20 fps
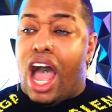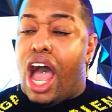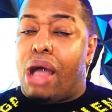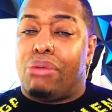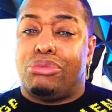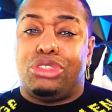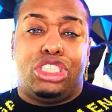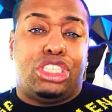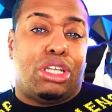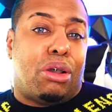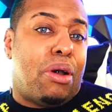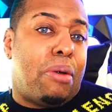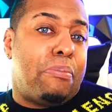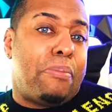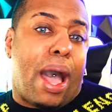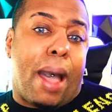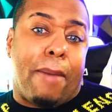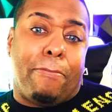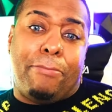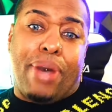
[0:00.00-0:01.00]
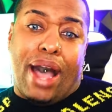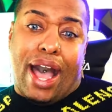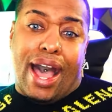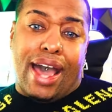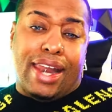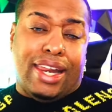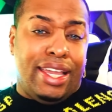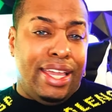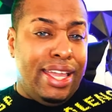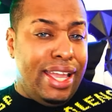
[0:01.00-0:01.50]
I'm showing my
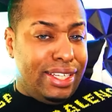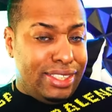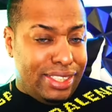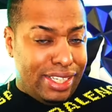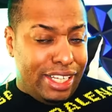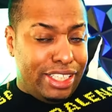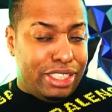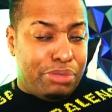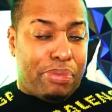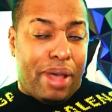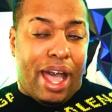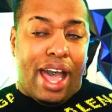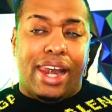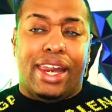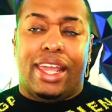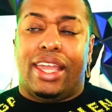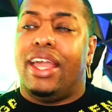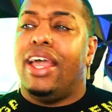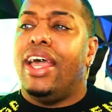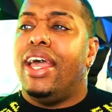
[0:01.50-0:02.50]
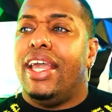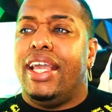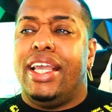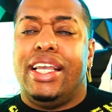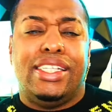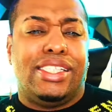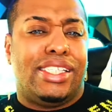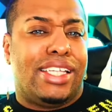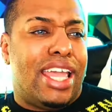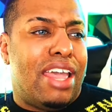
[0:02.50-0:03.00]
body. He has a nice body.
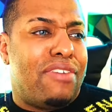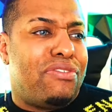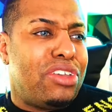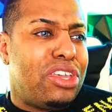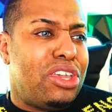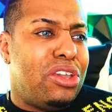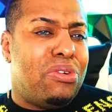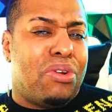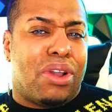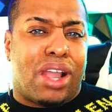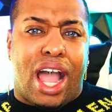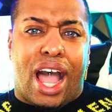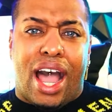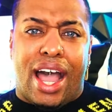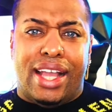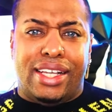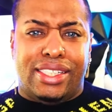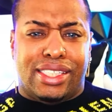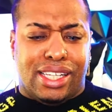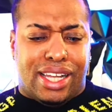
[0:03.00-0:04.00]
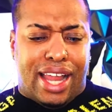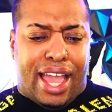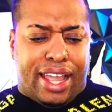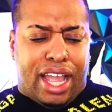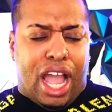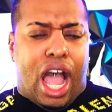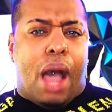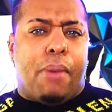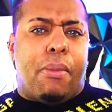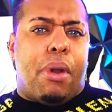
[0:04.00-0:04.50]
He's giving you guys,
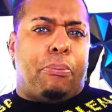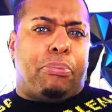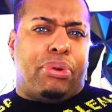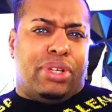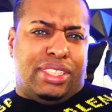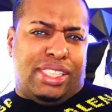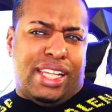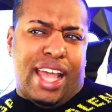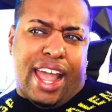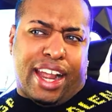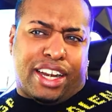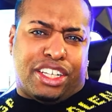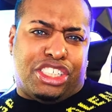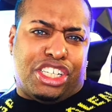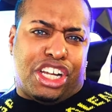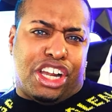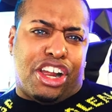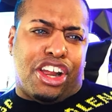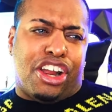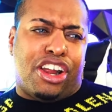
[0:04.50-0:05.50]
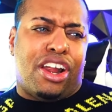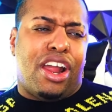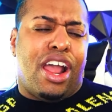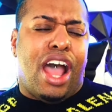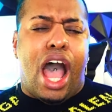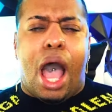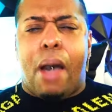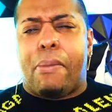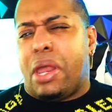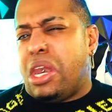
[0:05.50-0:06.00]
like, I'm a protector.
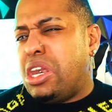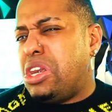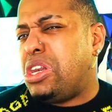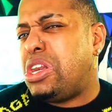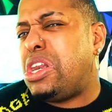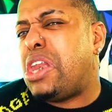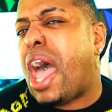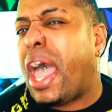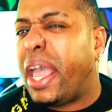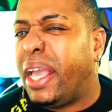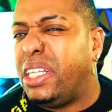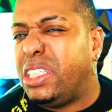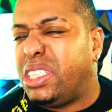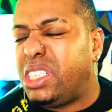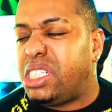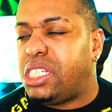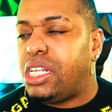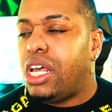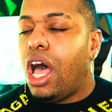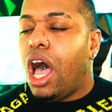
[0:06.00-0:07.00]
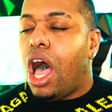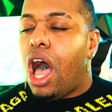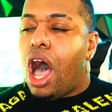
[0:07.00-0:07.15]
I'm a knight.